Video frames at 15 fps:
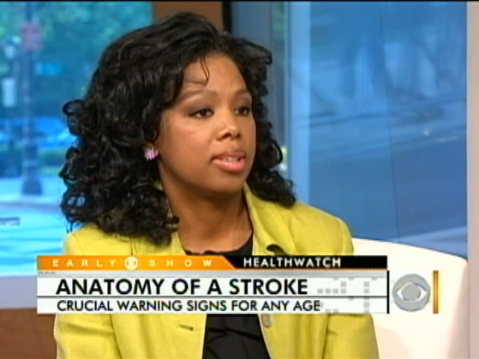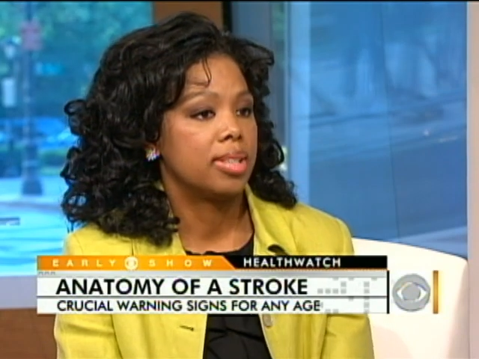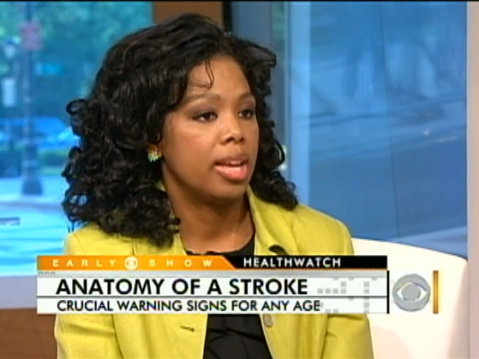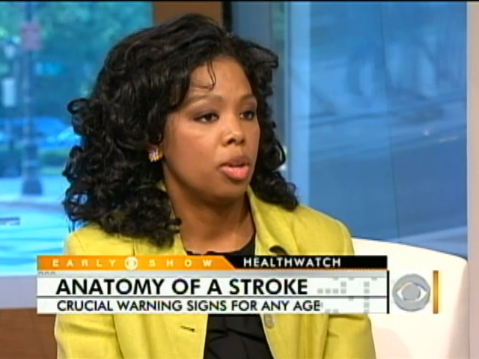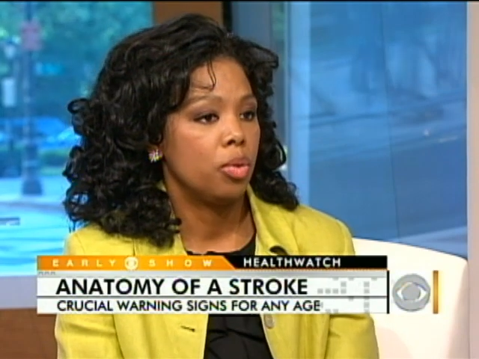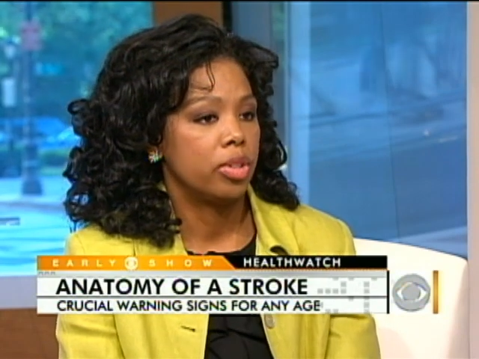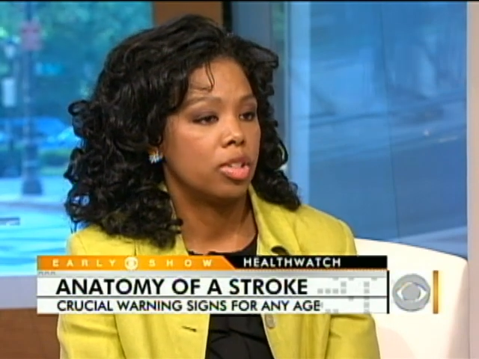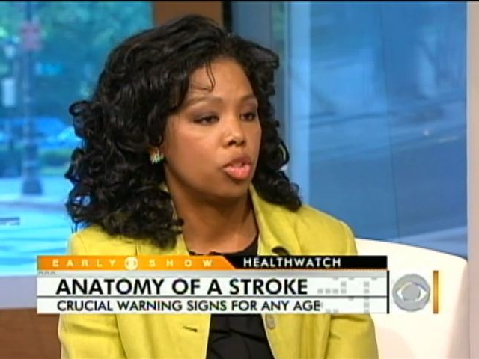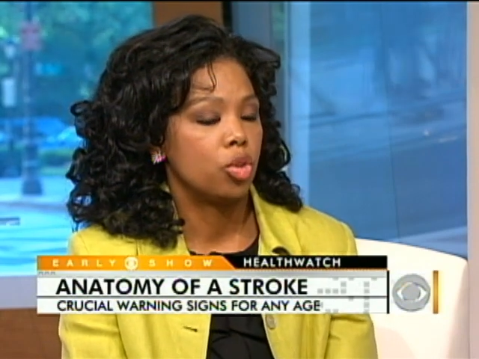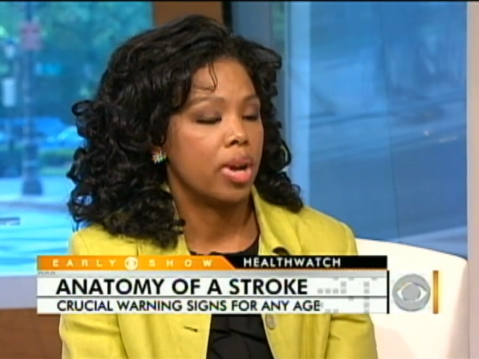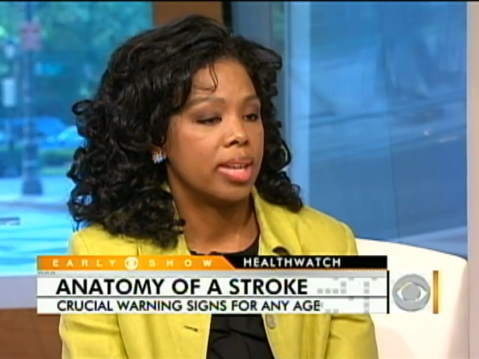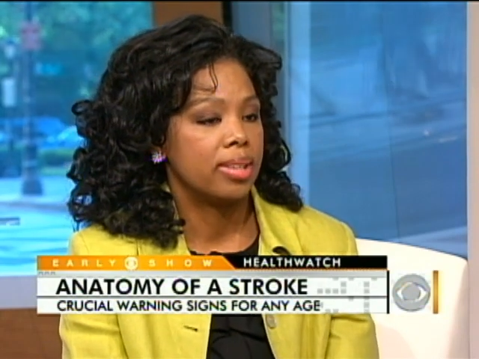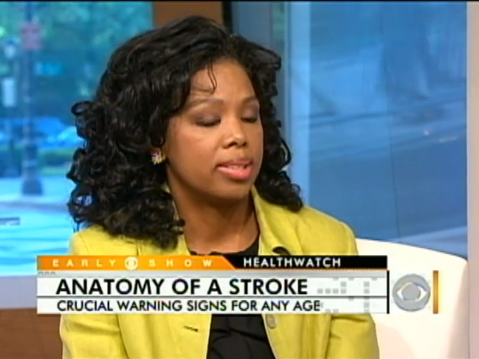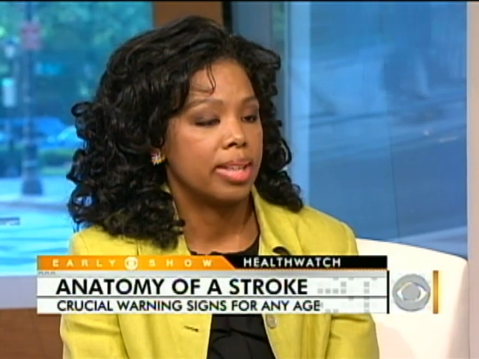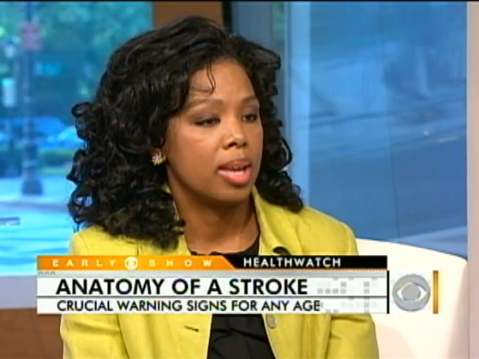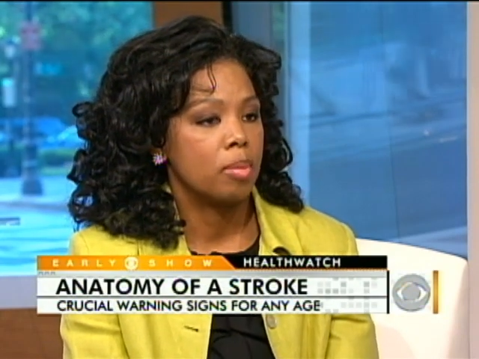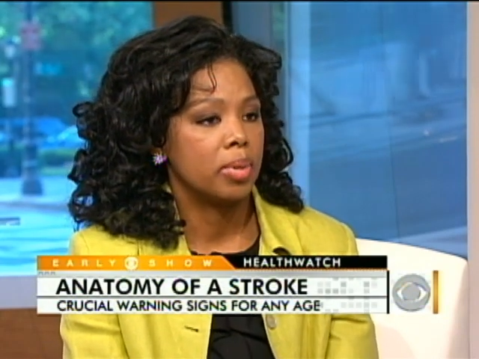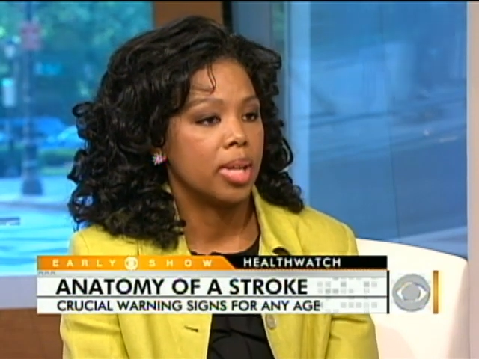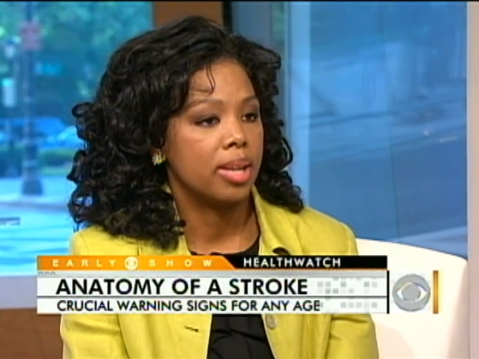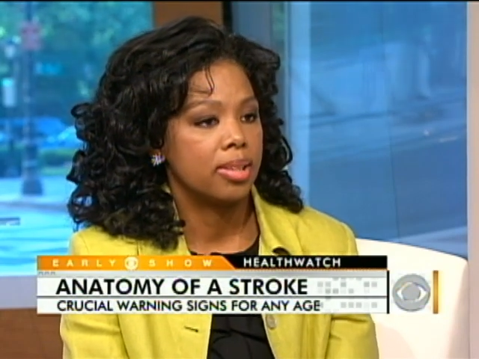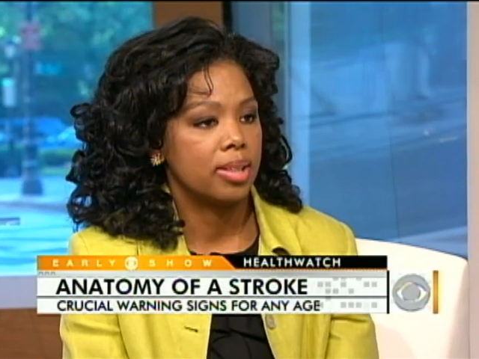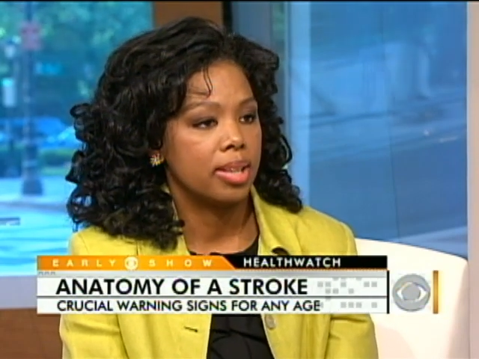et cetera, to try to
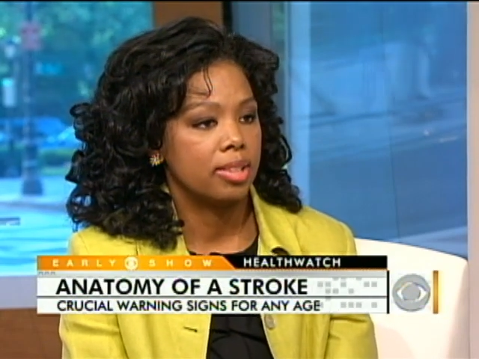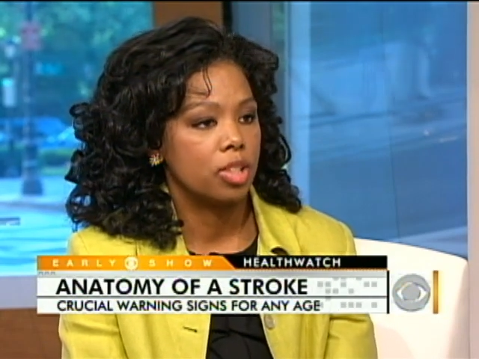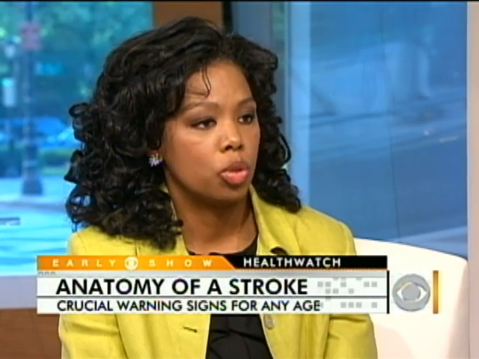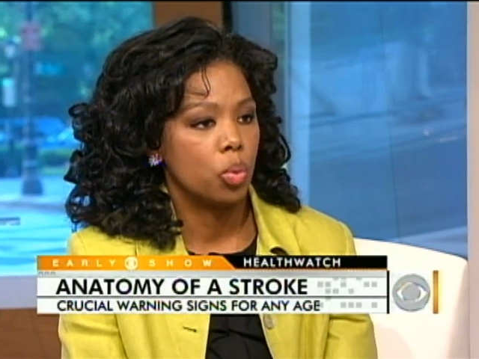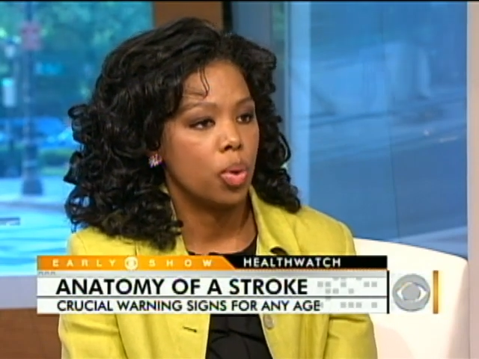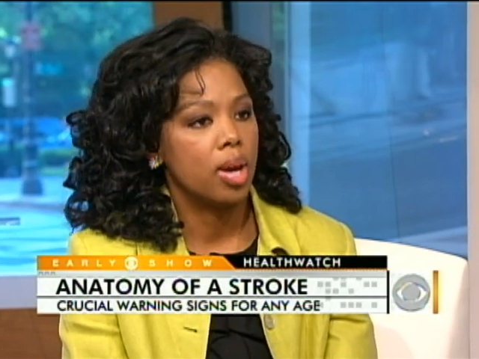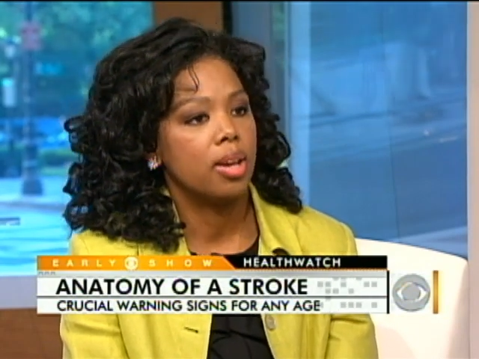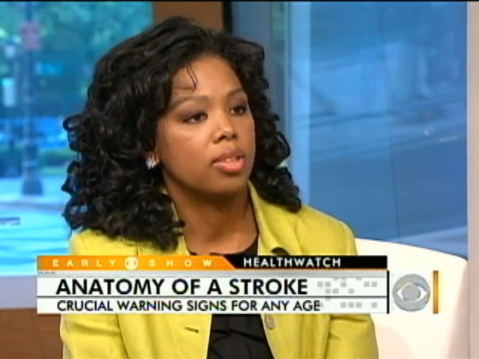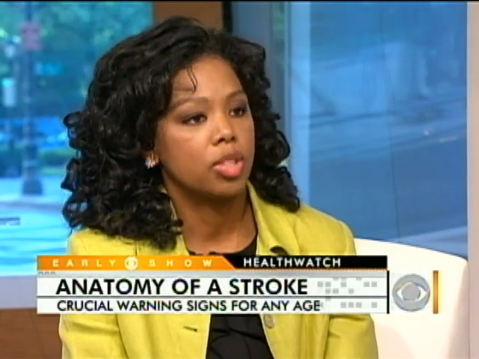stabilize things as well.